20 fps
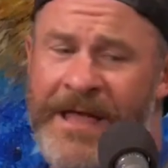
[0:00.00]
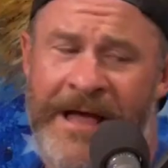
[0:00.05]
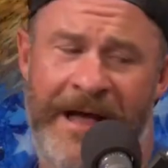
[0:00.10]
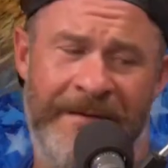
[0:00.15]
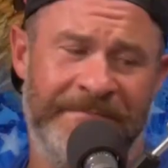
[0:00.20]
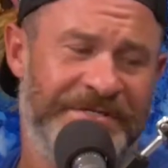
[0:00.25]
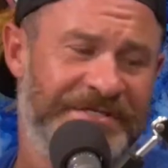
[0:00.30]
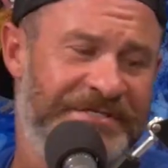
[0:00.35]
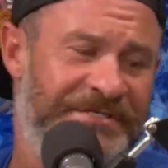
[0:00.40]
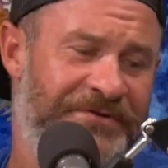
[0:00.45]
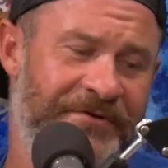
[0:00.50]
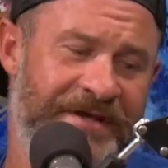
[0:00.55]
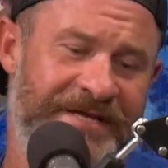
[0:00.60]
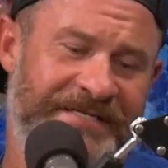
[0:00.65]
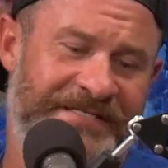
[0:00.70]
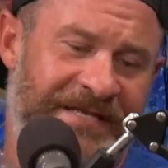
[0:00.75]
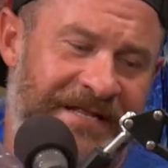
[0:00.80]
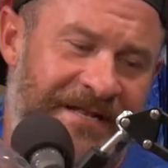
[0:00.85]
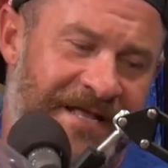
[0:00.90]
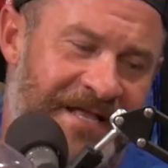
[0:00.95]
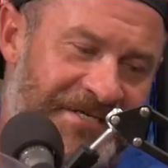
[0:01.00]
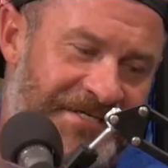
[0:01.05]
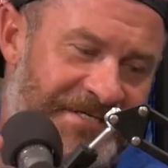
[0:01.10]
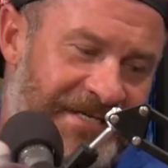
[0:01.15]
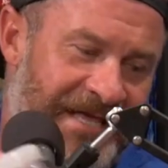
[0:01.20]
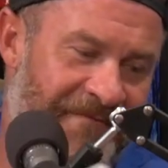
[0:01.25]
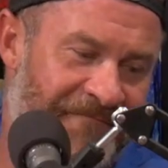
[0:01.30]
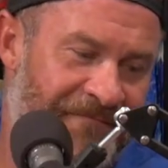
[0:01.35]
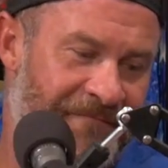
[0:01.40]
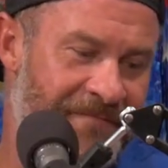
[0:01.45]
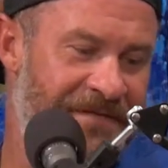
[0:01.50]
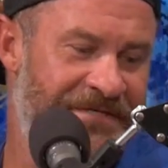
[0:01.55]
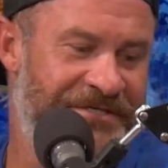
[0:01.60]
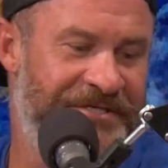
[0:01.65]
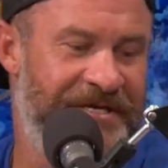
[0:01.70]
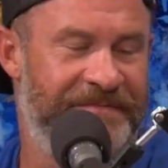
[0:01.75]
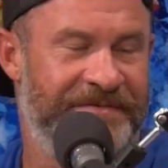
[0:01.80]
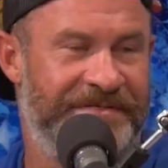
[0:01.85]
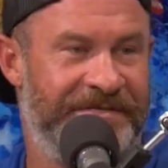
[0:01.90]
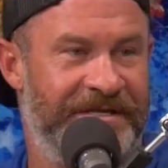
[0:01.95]
I'm just greasy, and I just came from the
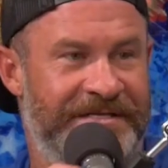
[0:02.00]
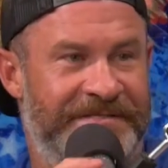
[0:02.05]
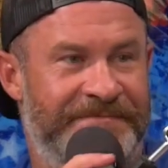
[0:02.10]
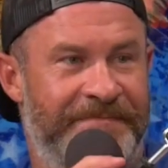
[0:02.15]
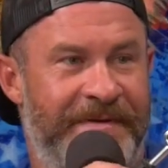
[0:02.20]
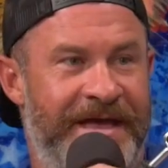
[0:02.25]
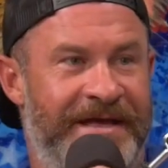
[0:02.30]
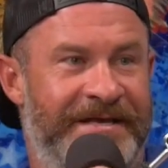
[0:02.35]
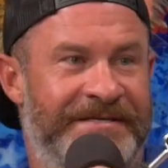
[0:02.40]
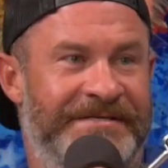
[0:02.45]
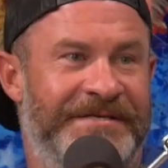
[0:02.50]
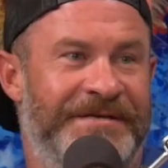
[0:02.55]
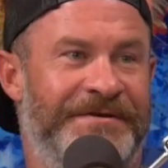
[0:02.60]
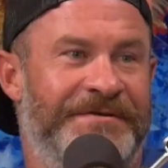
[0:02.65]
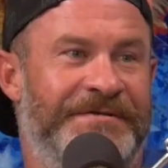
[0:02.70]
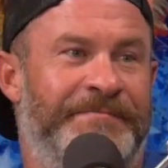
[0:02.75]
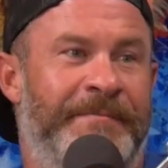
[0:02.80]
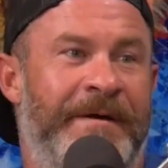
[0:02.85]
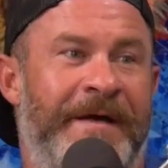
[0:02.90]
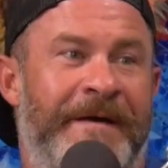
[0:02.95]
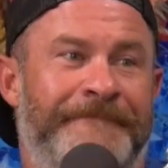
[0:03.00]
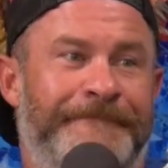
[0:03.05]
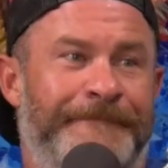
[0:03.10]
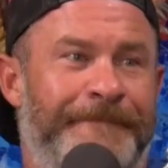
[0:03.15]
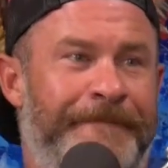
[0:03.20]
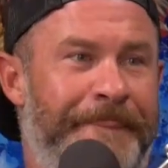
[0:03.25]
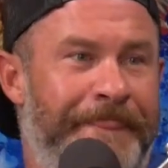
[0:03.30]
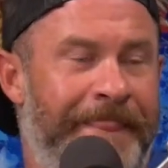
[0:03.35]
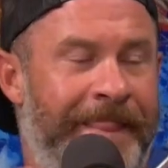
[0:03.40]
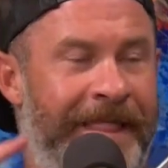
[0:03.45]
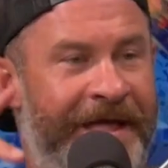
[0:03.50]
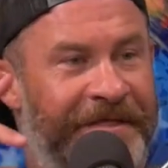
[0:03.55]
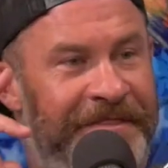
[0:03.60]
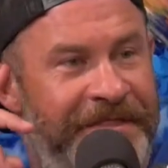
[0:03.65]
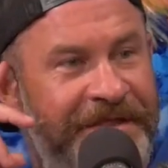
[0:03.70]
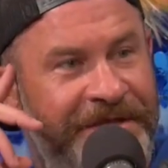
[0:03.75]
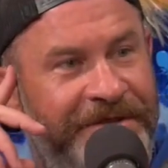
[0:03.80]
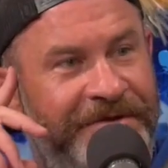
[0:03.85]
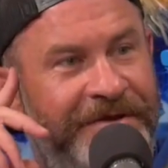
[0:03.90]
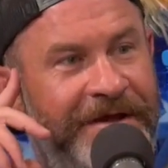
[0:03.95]
gym, so that's my that's excuse. True. But I'm not. I
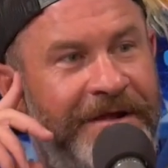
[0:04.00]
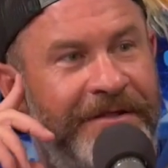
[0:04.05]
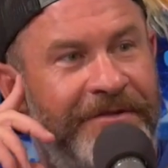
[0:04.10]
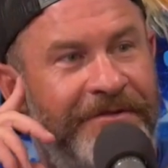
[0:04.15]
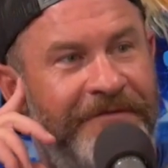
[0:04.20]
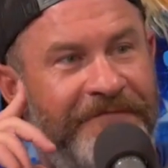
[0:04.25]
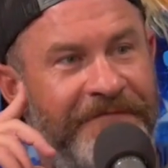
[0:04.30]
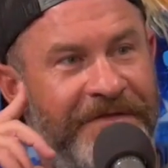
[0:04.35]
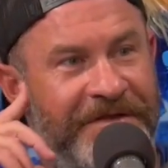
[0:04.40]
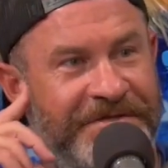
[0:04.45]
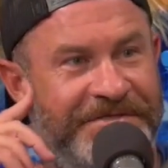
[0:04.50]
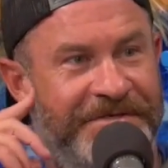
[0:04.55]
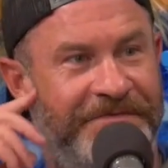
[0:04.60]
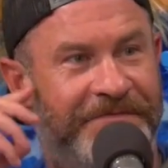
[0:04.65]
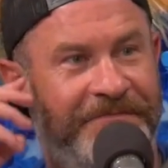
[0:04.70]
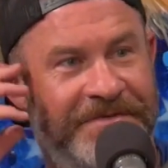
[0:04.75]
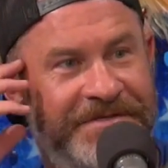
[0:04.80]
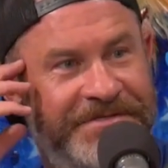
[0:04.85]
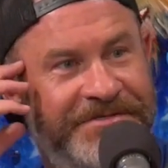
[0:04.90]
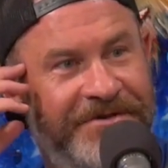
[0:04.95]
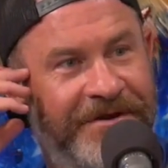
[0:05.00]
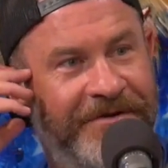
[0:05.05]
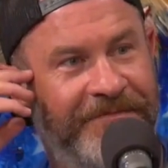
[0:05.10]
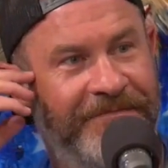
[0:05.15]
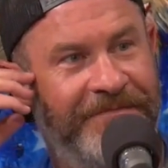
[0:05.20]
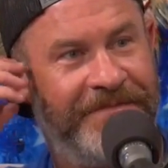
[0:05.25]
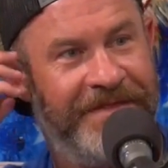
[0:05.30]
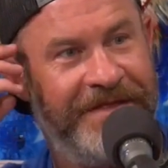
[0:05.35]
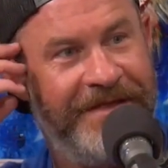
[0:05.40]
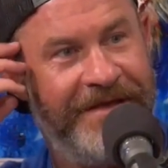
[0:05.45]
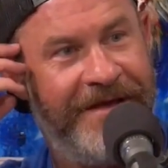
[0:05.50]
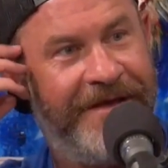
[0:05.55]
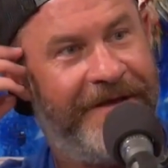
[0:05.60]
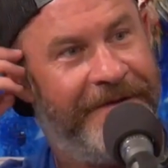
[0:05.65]
think you got a little flustered when we started with the.